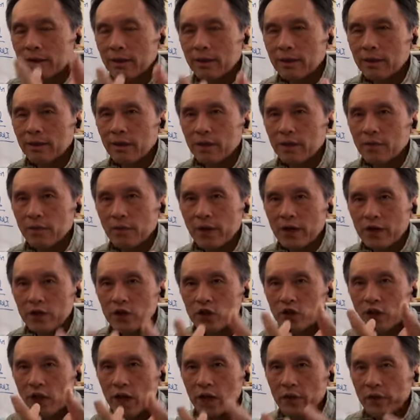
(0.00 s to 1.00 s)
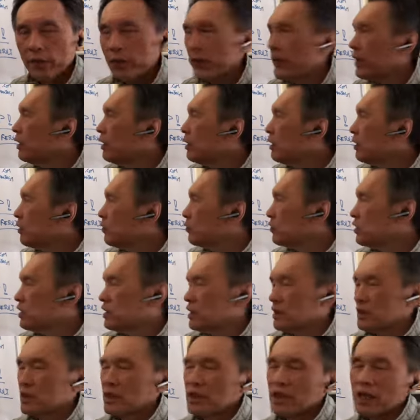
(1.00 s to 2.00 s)
in martial art, which
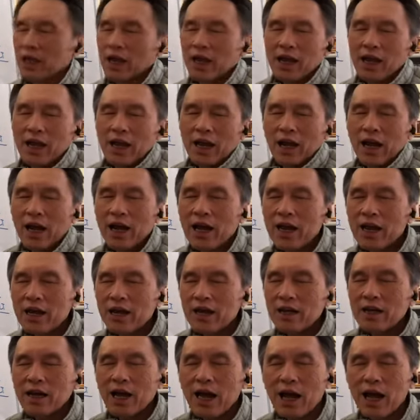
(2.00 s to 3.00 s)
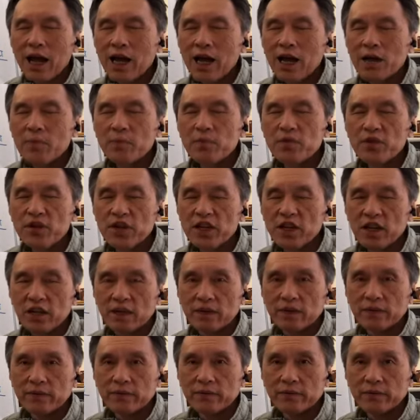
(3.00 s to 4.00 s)
is the Heng Ha
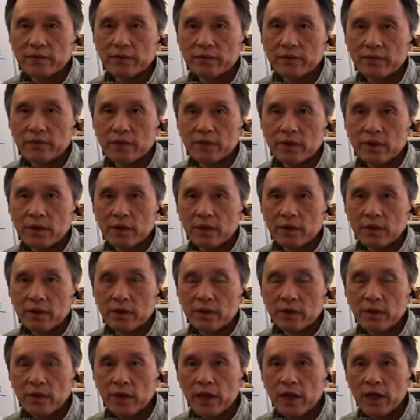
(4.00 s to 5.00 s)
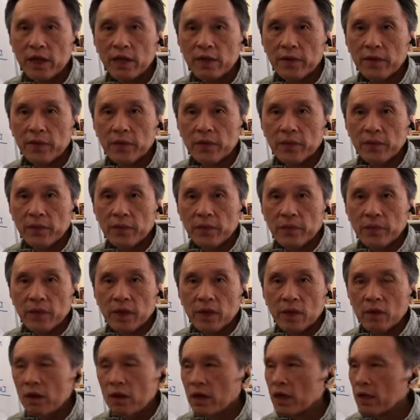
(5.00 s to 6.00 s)
breathing. Okay,
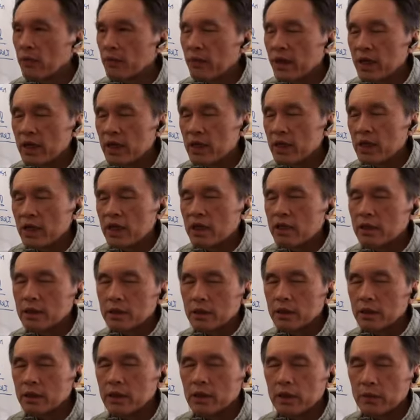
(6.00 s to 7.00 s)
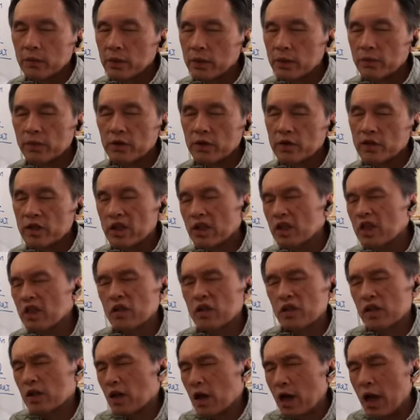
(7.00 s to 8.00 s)
you heard many internal people say this
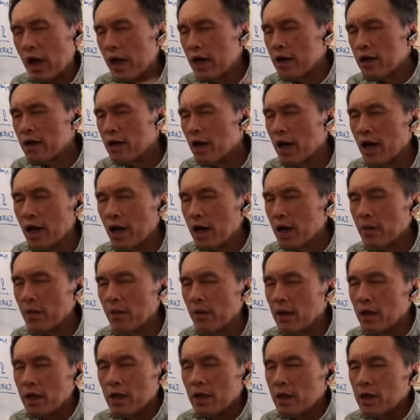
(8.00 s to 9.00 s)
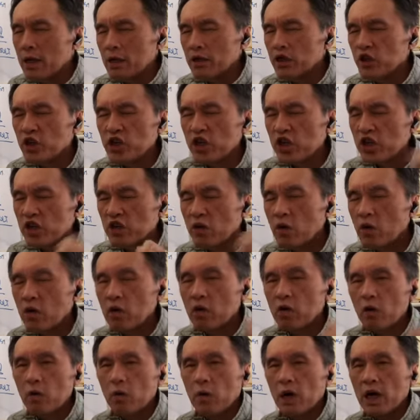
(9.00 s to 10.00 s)
is a Heng Ha Qigong
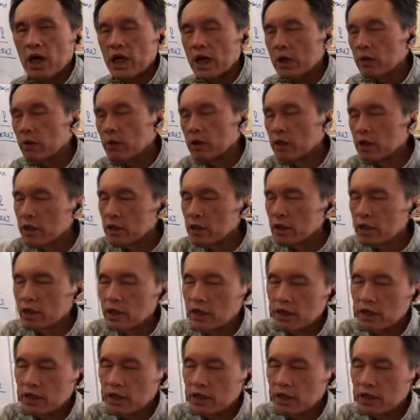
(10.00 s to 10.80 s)
or whatever. Just